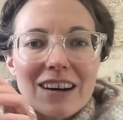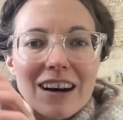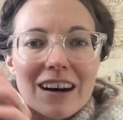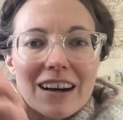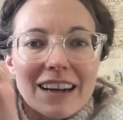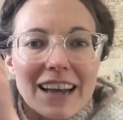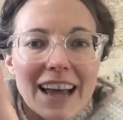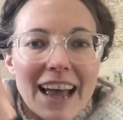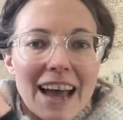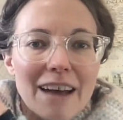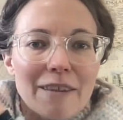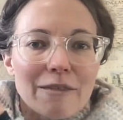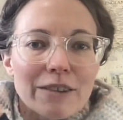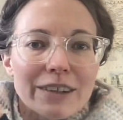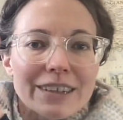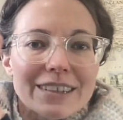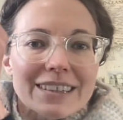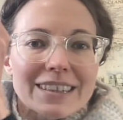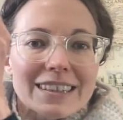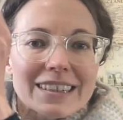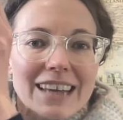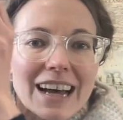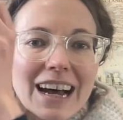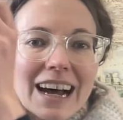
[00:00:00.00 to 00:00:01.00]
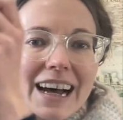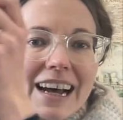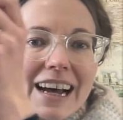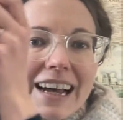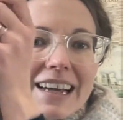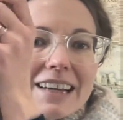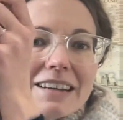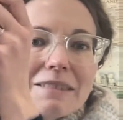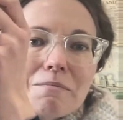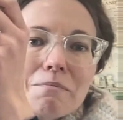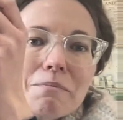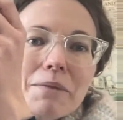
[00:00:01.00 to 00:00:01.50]
on every
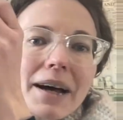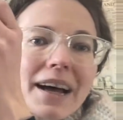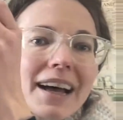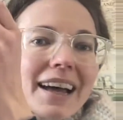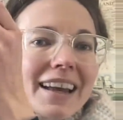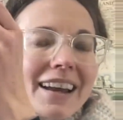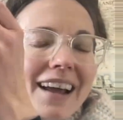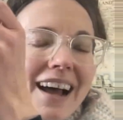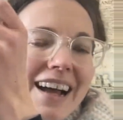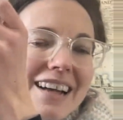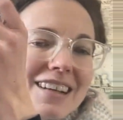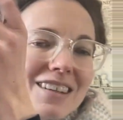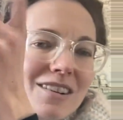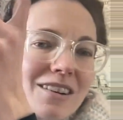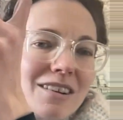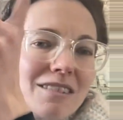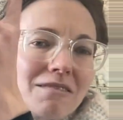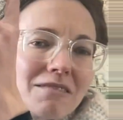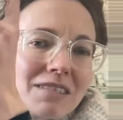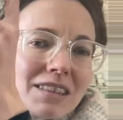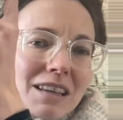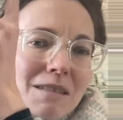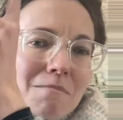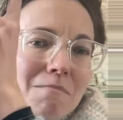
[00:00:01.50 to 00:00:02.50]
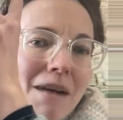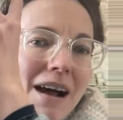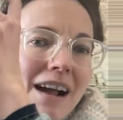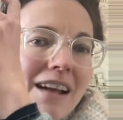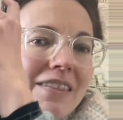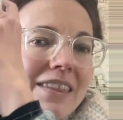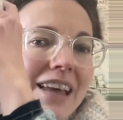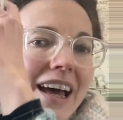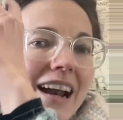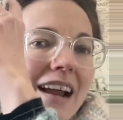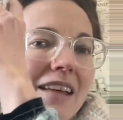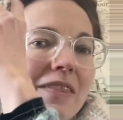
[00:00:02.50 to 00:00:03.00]
side, but I don't really mind
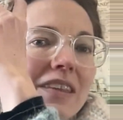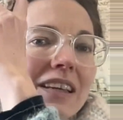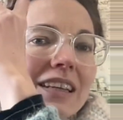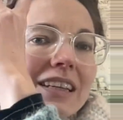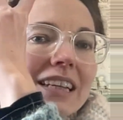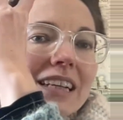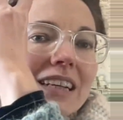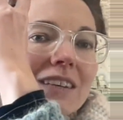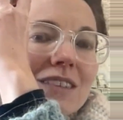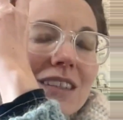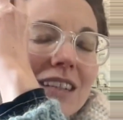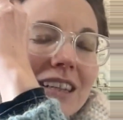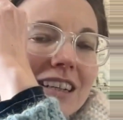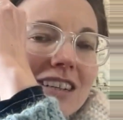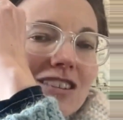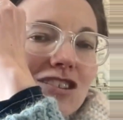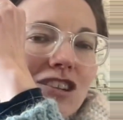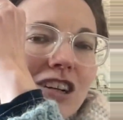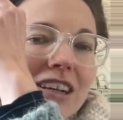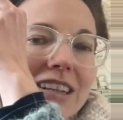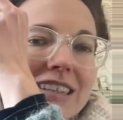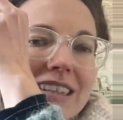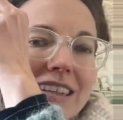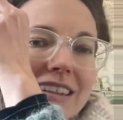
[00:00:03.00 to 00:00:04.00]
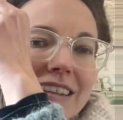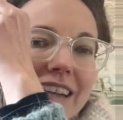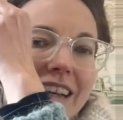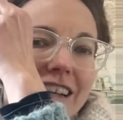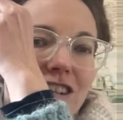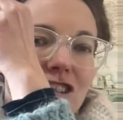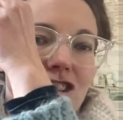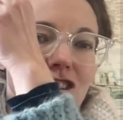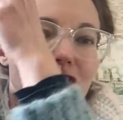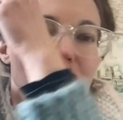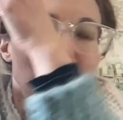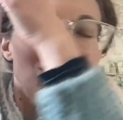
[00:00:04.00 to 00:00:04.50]
that. I think it gives an interesting
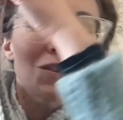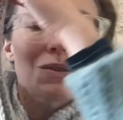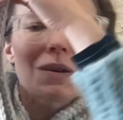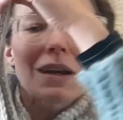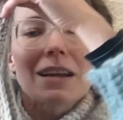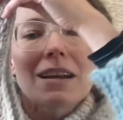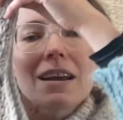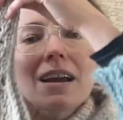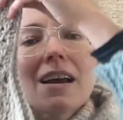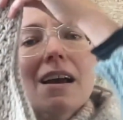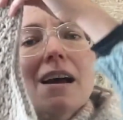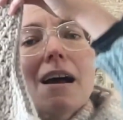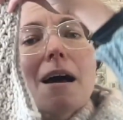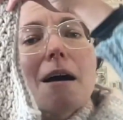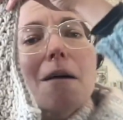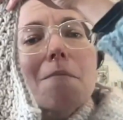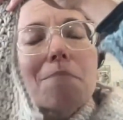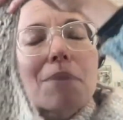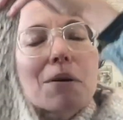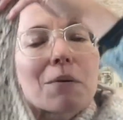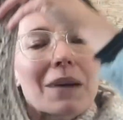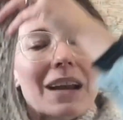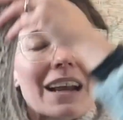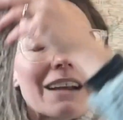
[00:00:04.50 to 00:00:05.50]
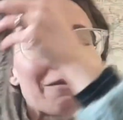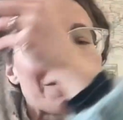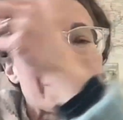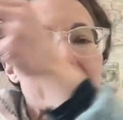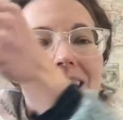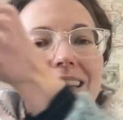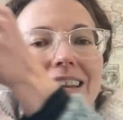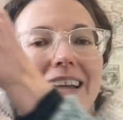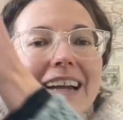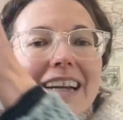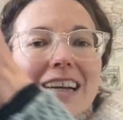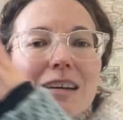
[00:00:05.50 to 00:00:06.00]
texture to it. But what I really
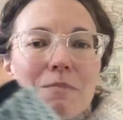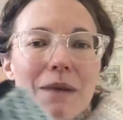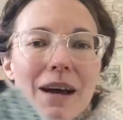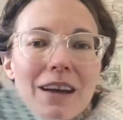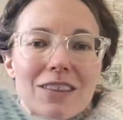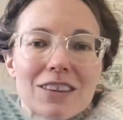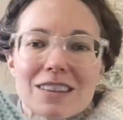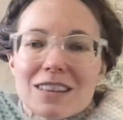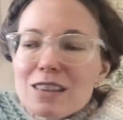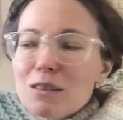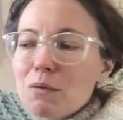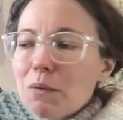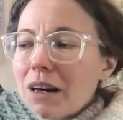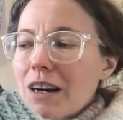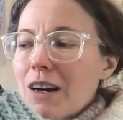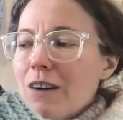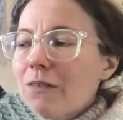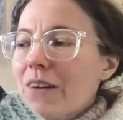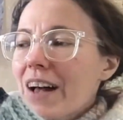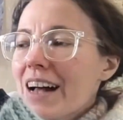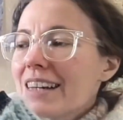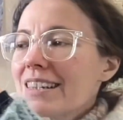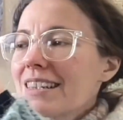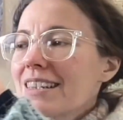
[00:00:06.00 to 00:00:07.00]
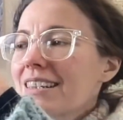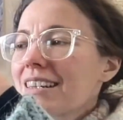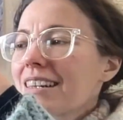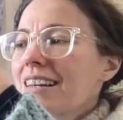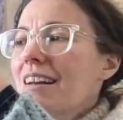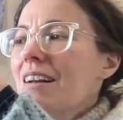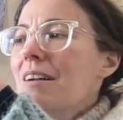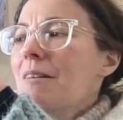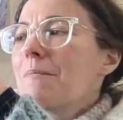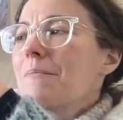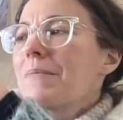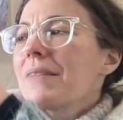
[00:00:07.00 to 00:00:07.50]
like about this sweater vest
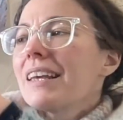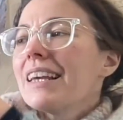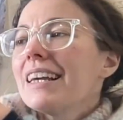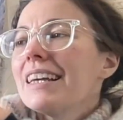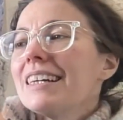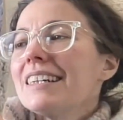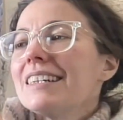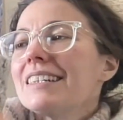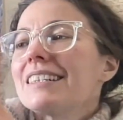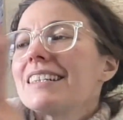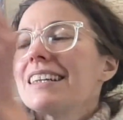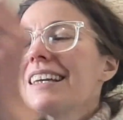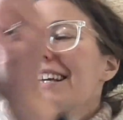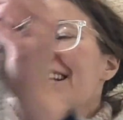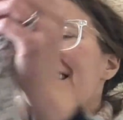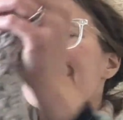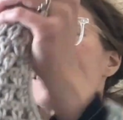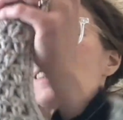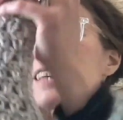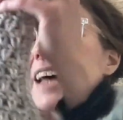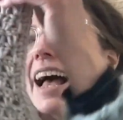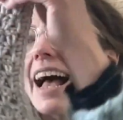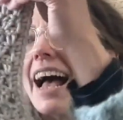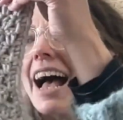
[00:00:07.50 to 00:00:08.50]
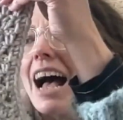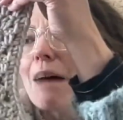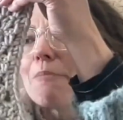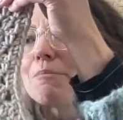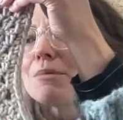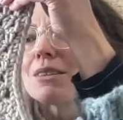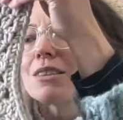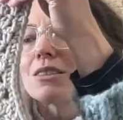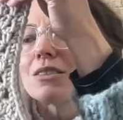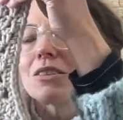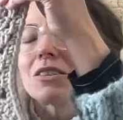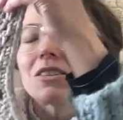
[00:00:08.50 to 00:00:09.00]
is it is
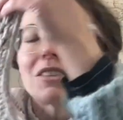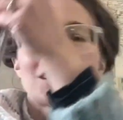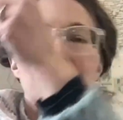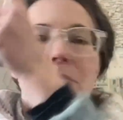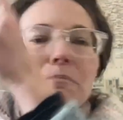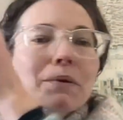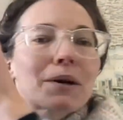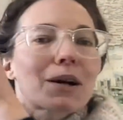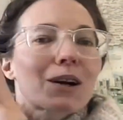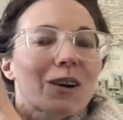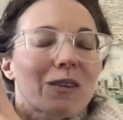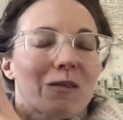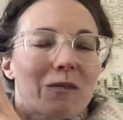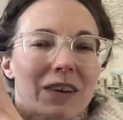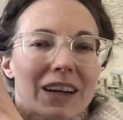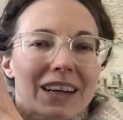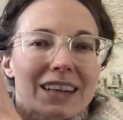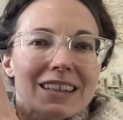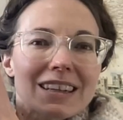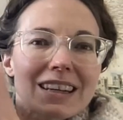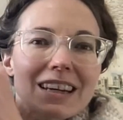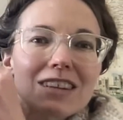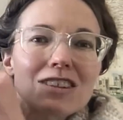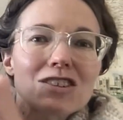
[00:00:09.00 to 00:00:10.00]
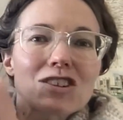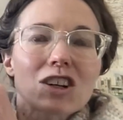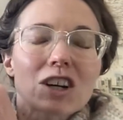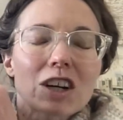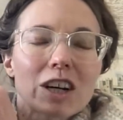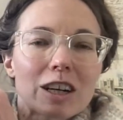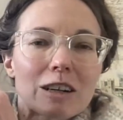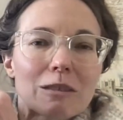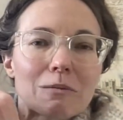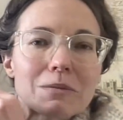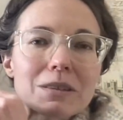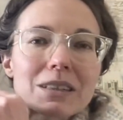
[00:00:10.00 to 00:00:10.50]
absolutely perfect in
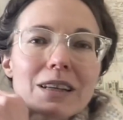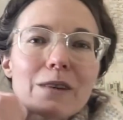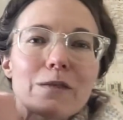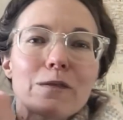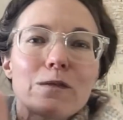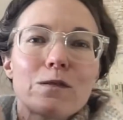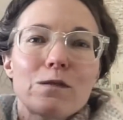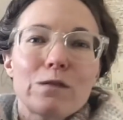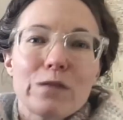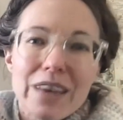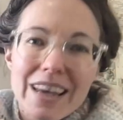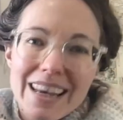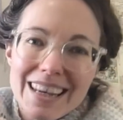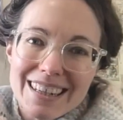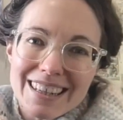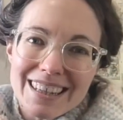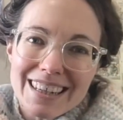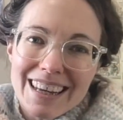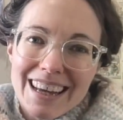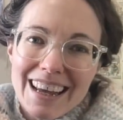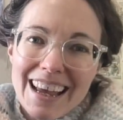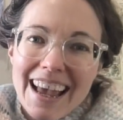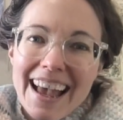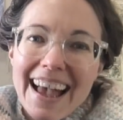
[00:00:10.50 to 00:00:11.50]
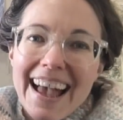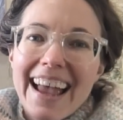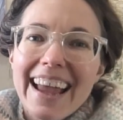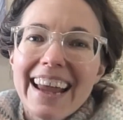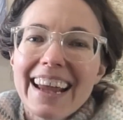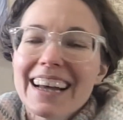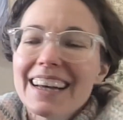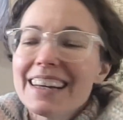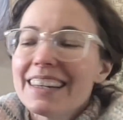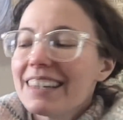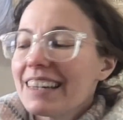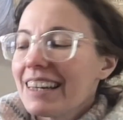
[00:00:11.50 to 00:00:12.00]
terms of fit
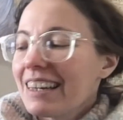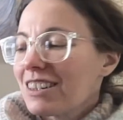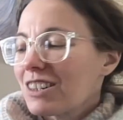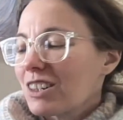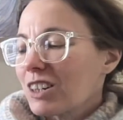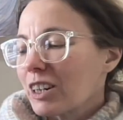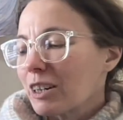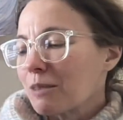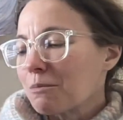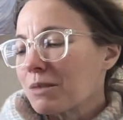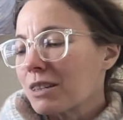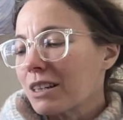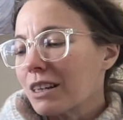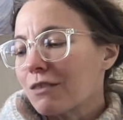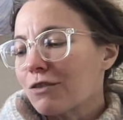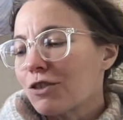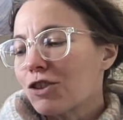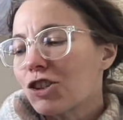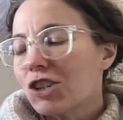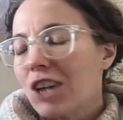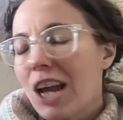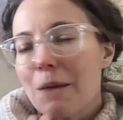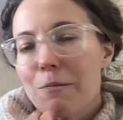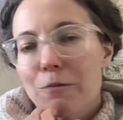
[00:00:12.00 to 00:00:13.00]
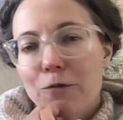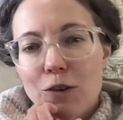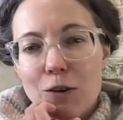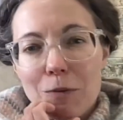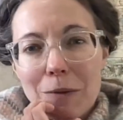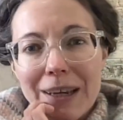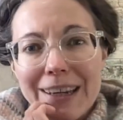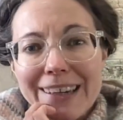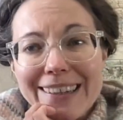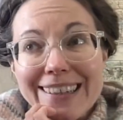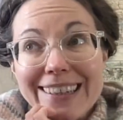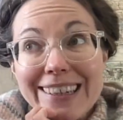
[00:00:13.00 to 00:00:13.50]
and in terms of shape for
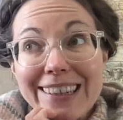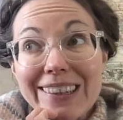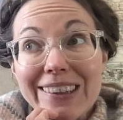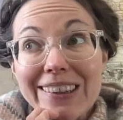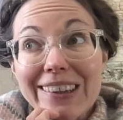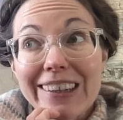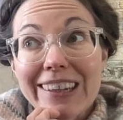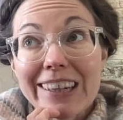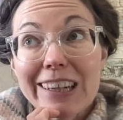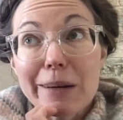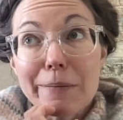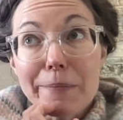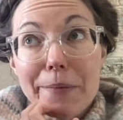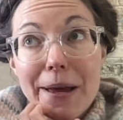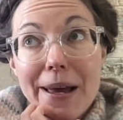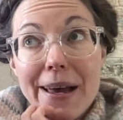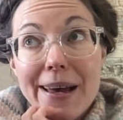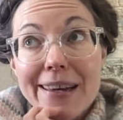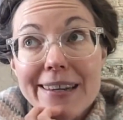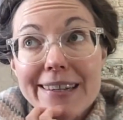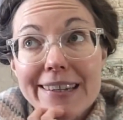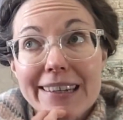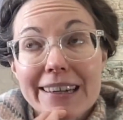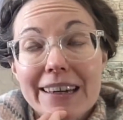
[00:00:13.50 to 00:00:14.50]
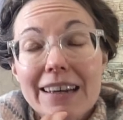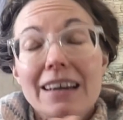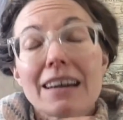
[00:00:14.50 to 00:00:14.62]
me. It's a little bit